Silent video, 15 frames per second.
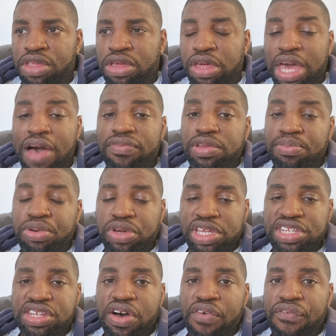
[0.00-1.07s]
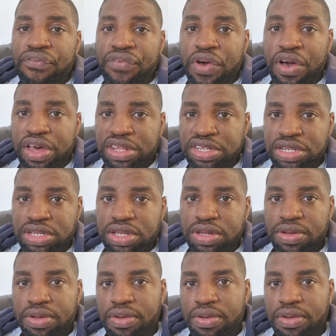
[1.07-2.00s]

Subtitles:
You have to put yourself first.